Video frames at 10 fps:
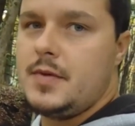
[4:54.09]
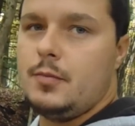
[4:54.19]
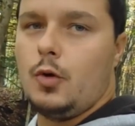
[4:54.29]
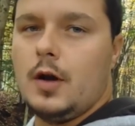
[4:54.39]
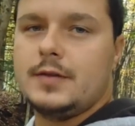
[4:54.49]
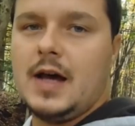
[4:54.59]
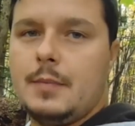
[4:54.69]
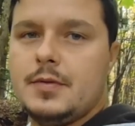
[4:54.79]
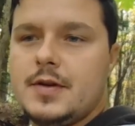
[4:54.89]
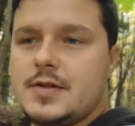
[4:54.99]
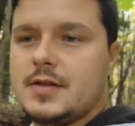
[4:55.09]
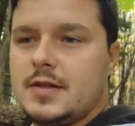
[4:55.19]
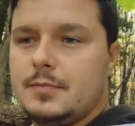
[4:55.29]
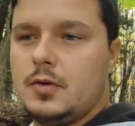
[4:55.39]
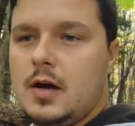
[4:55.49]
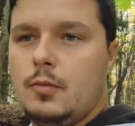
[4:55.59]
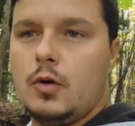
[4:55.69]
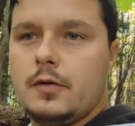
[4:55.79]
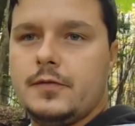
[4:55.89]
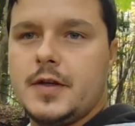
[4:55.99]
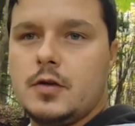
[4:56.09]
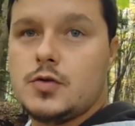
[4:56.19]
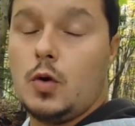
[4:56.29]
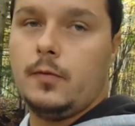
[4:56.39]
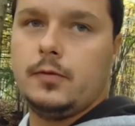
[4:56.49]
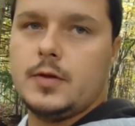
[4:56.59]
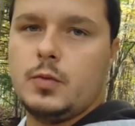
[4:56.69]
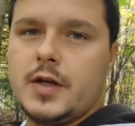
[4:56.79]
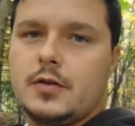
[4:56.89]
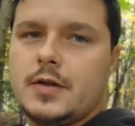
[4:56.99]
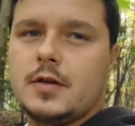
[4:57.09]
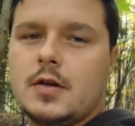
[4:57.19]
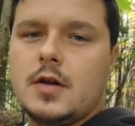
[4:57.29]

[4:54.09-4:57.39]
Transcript: be more on top of this and put out more videos, hopefully weekly.